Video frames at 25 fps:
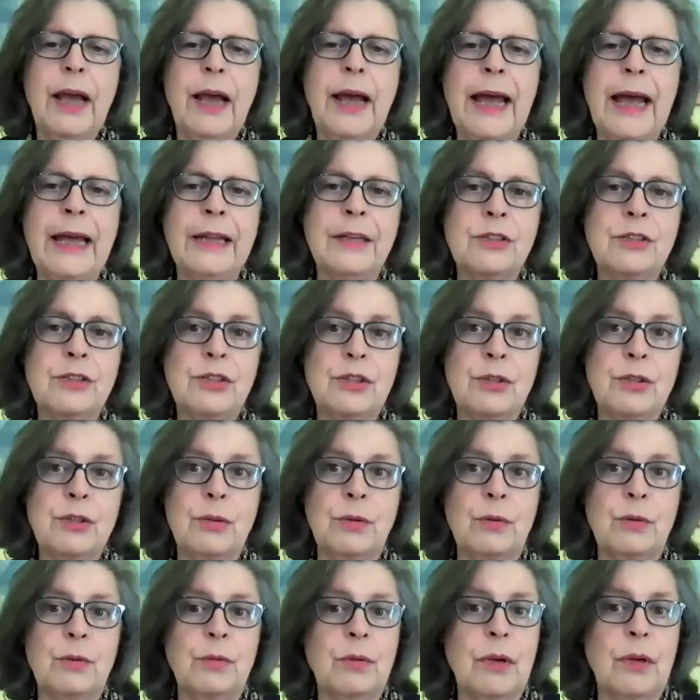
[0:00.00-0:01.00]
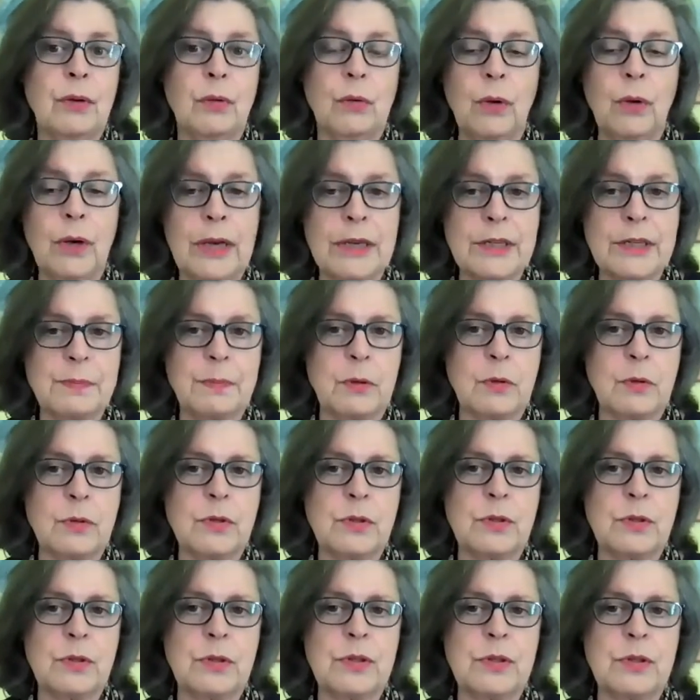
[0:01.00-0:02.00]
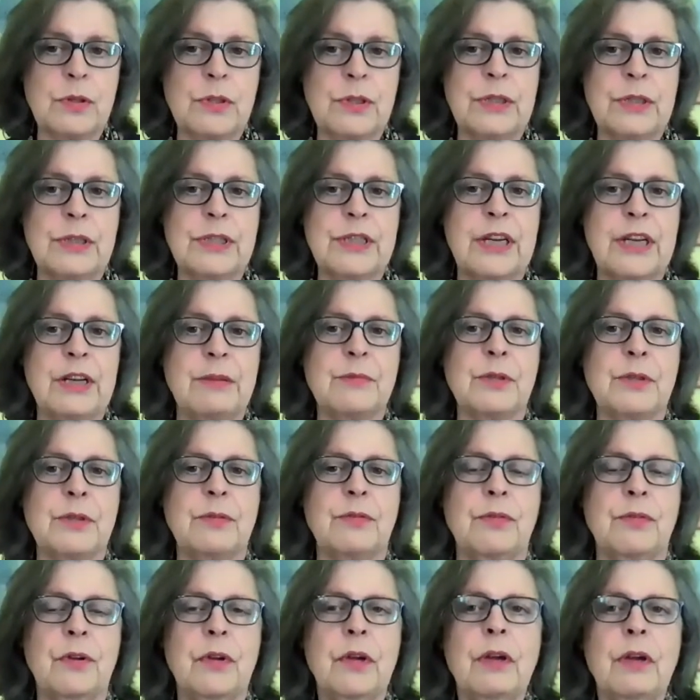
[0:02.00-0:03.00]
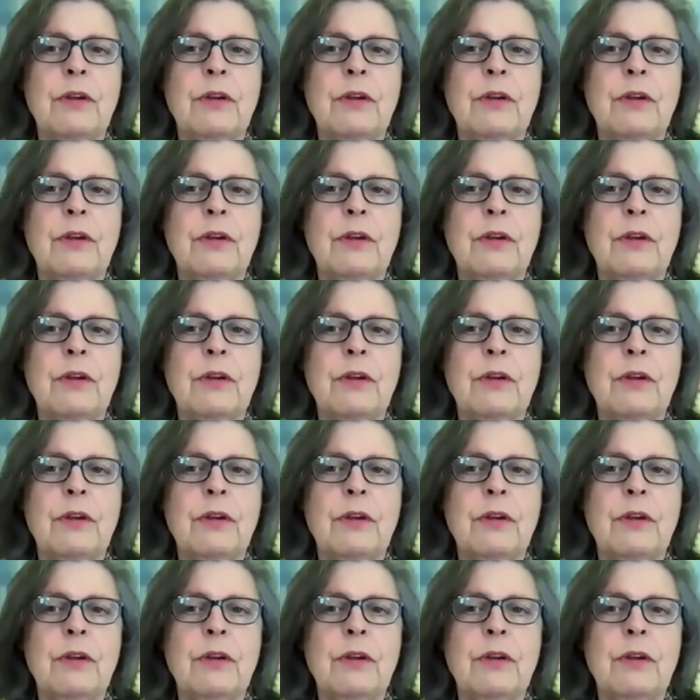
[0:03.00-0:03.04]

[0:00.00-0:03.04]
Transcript: and to all our sponsors in terms of